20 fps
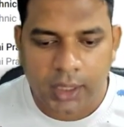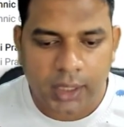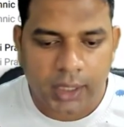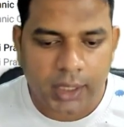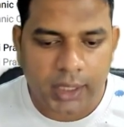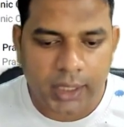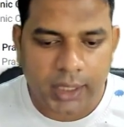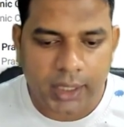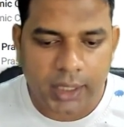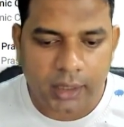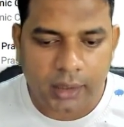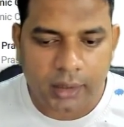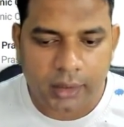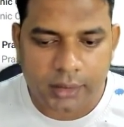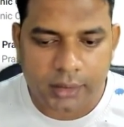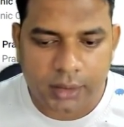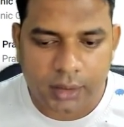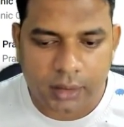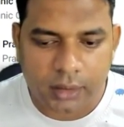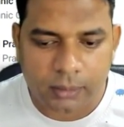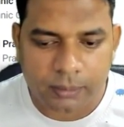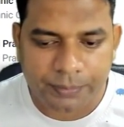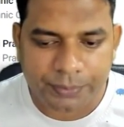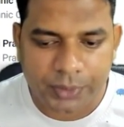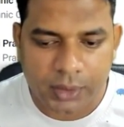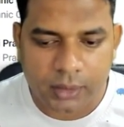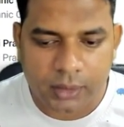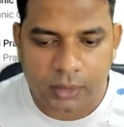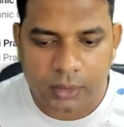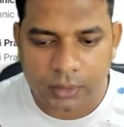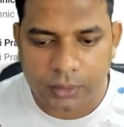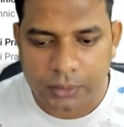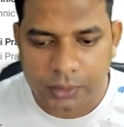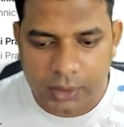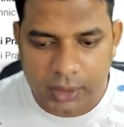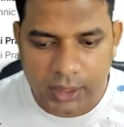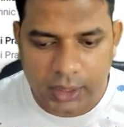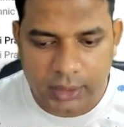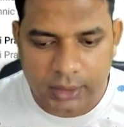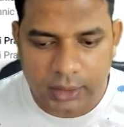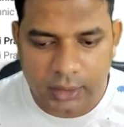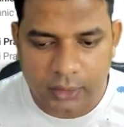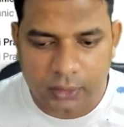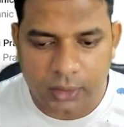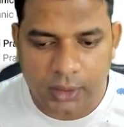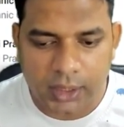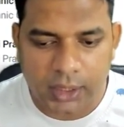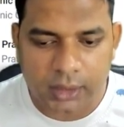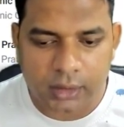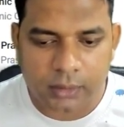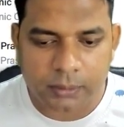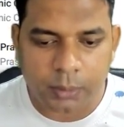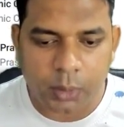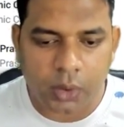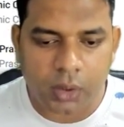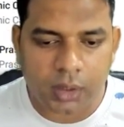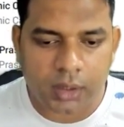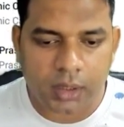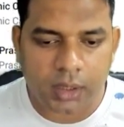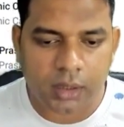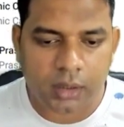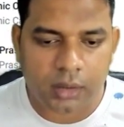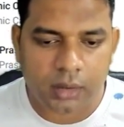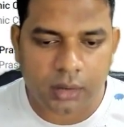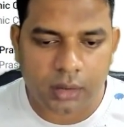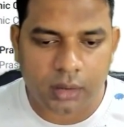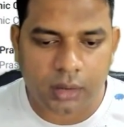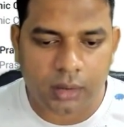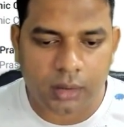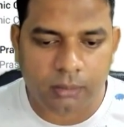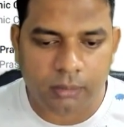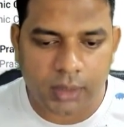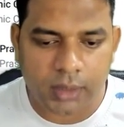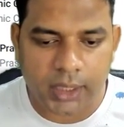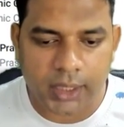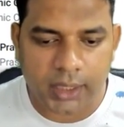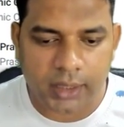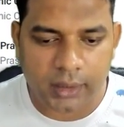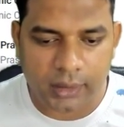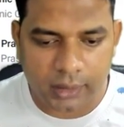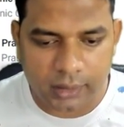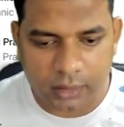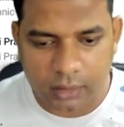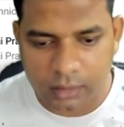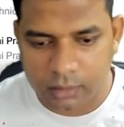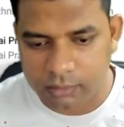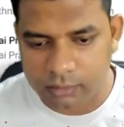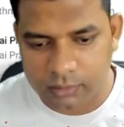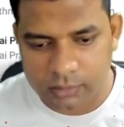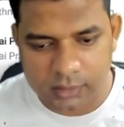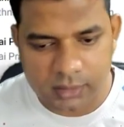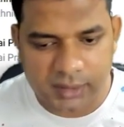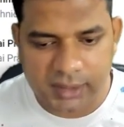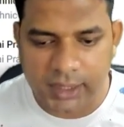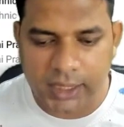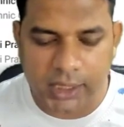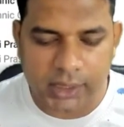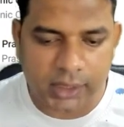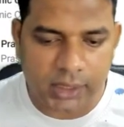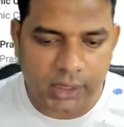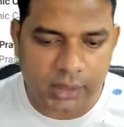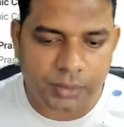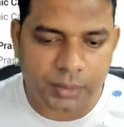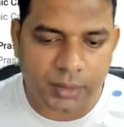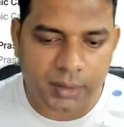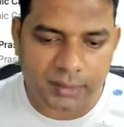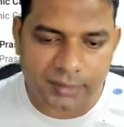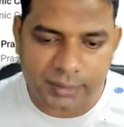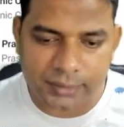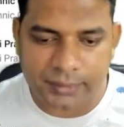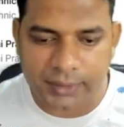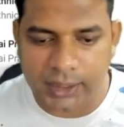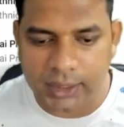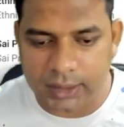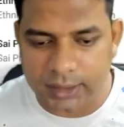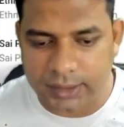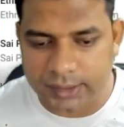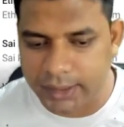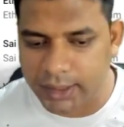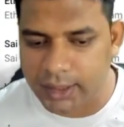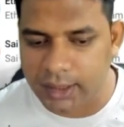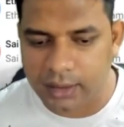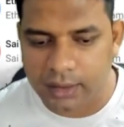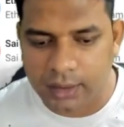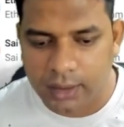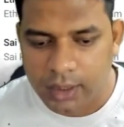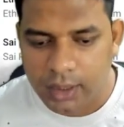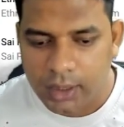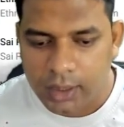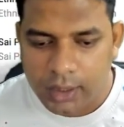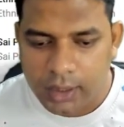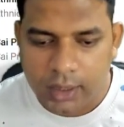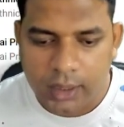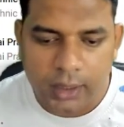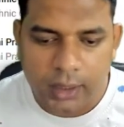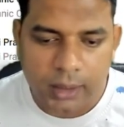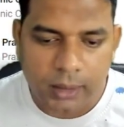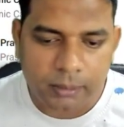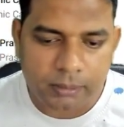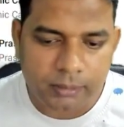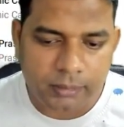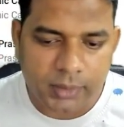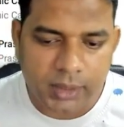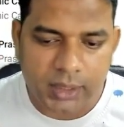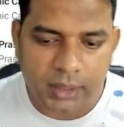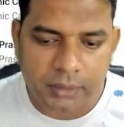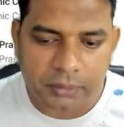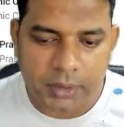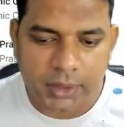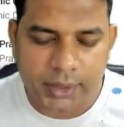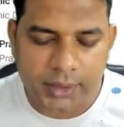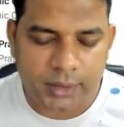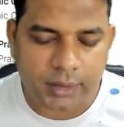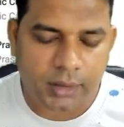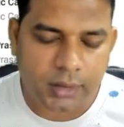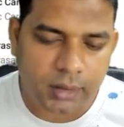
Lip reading: and you can click on edit bot and select each one of the fields and give it